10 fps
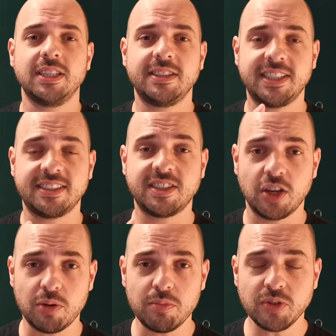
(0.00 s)
This
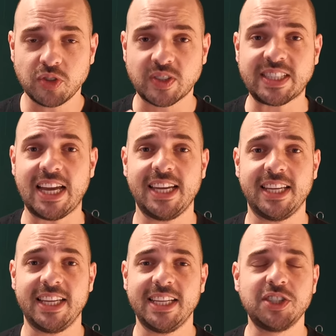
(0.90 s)
term,
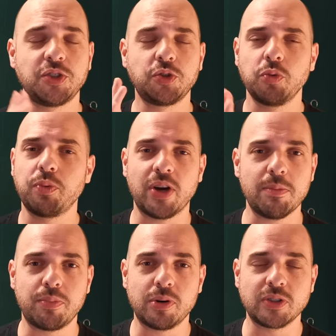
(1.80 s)
society, is super
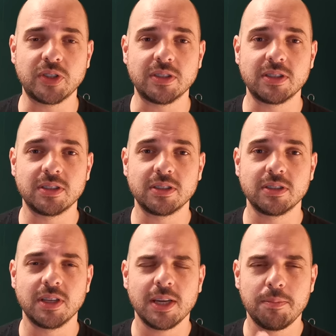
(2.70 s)
important
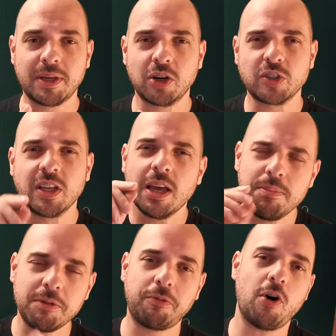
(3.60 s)
because
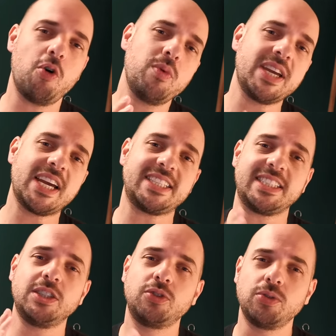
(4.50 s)
before we get
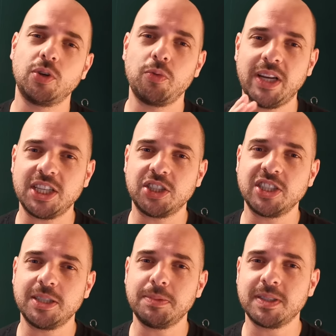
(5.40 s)
into the
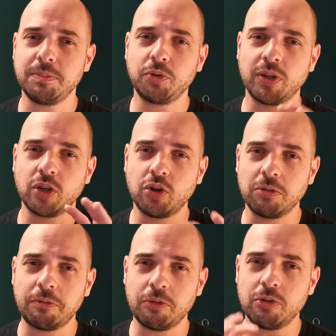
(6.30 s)
relationships between
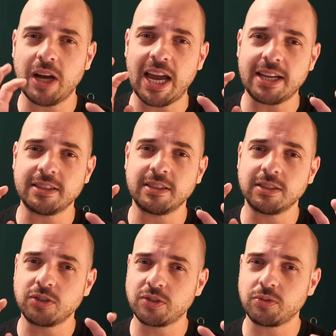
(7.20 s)
Kung Fu and
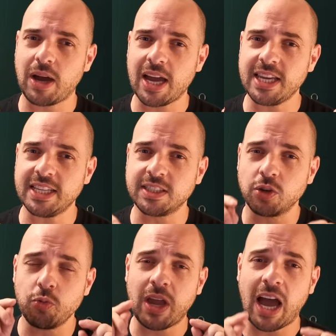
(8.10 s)

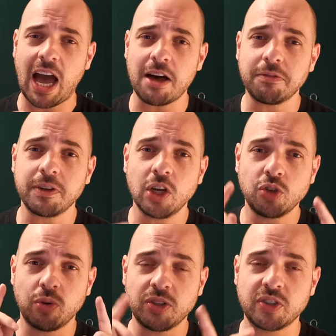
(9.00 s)
Triads, we have
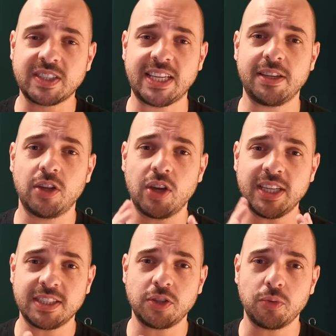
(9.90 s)
to understand the
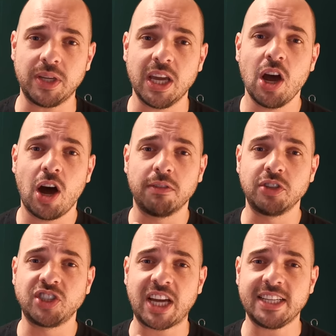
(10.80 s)
history of the
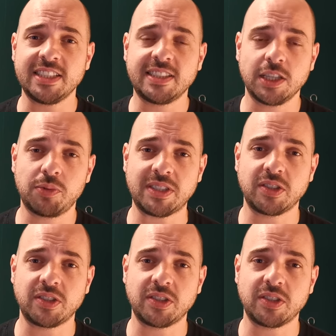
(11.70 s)
Chinese secret